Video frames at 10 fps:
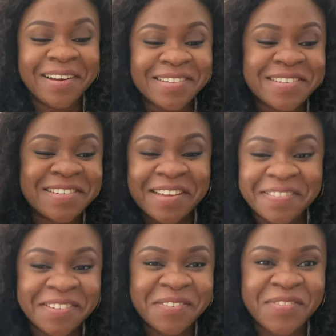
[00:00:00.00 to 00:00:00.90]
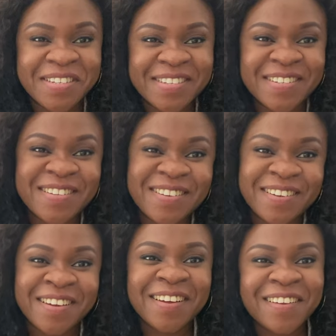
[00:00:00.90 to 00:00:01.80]
i had to send it to my sister
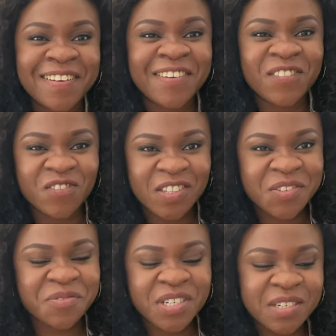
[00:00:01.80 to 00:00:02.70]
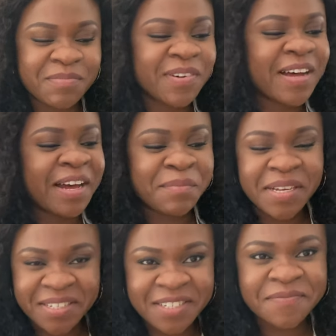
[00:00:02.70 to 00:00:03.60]
um, to read but i
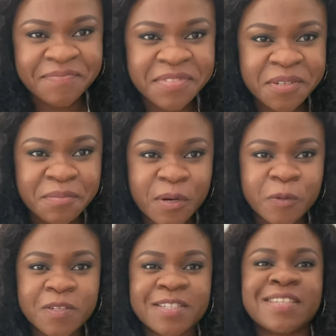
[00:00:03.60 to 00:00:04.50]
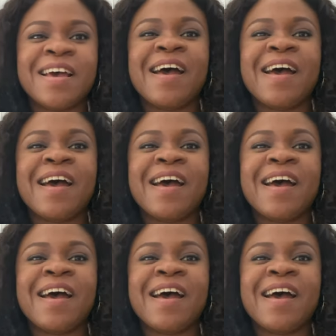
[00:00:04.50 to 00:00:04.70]
made some notes